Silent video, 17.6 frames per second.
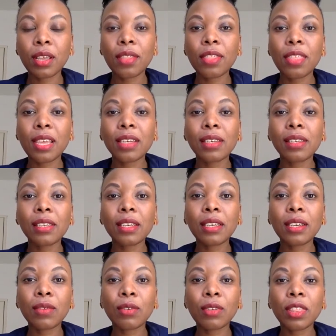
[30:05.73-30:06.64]
they're
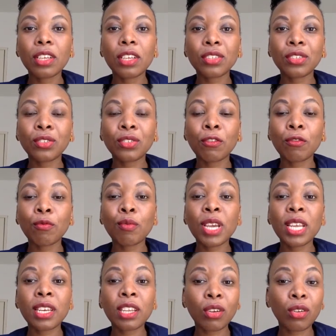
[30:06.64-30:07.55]
dealing with issues of
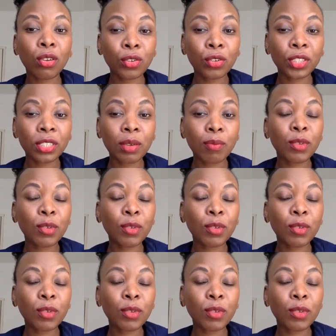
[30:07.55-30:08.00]
mining closure.